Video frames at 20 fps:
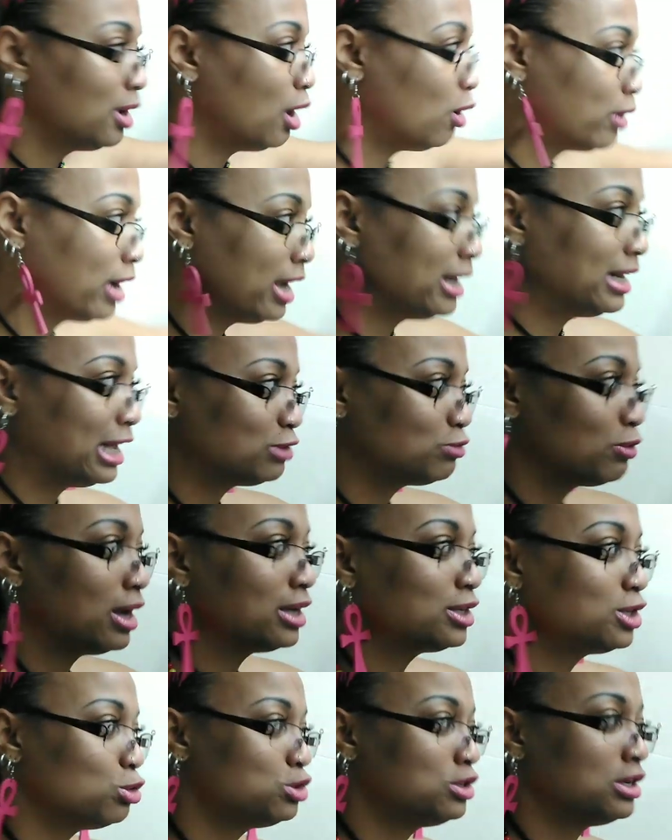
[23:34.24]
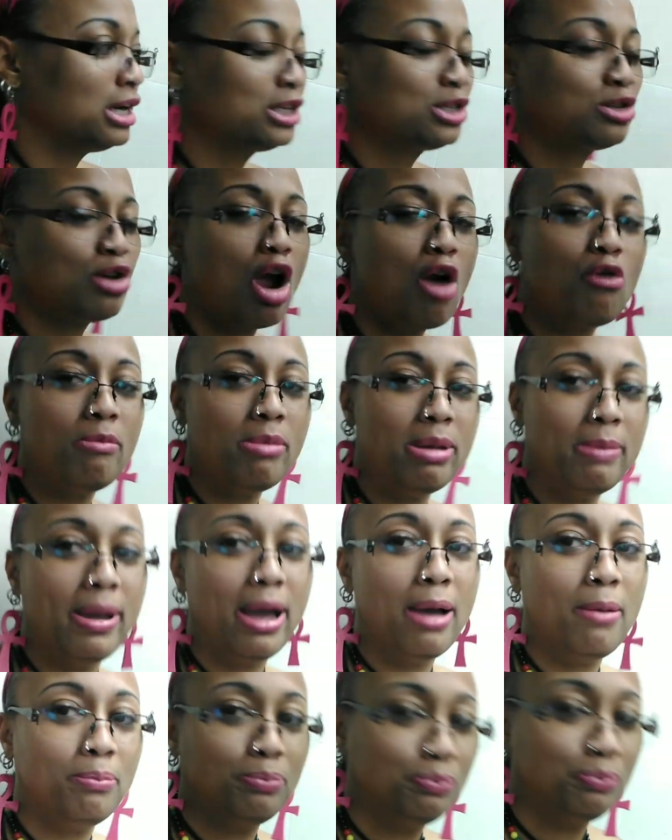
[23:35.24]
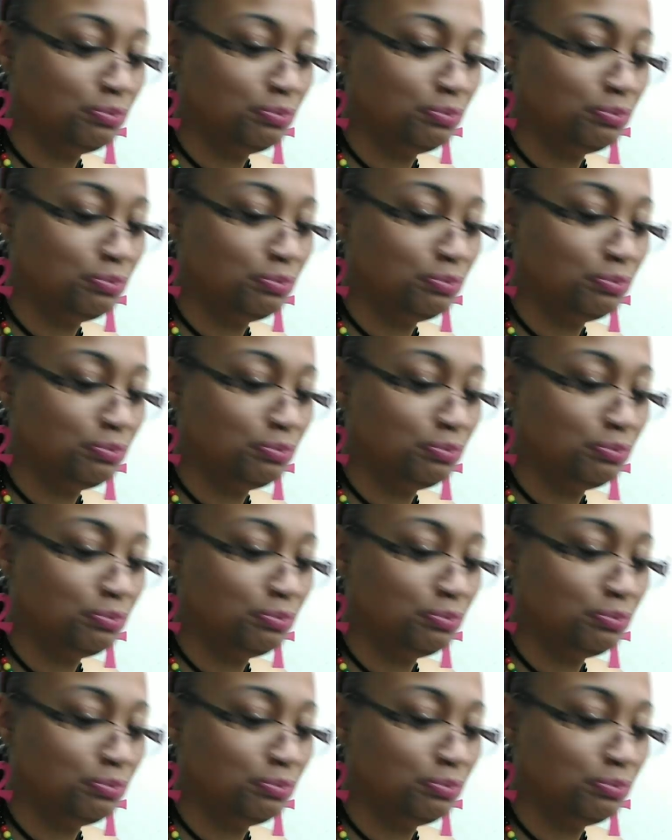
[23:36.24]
okay, that's why I told you not to start with me, ma'am.